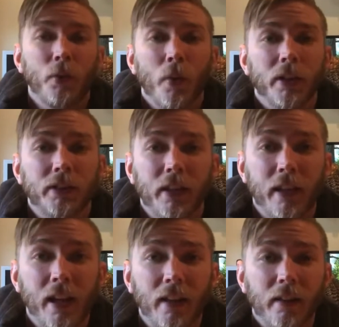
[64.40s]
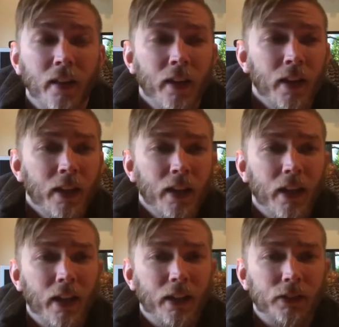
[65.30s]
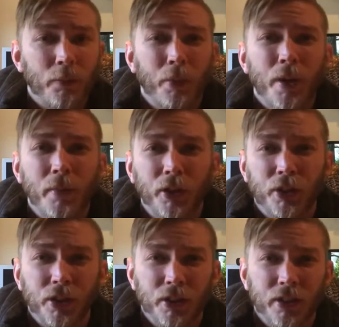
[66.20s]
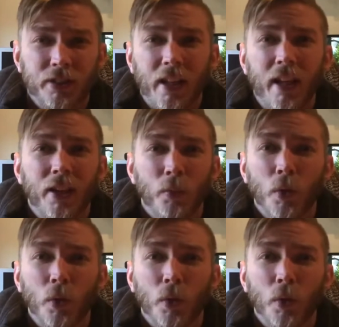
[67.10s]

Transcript: quest at the end. So pretty much your standard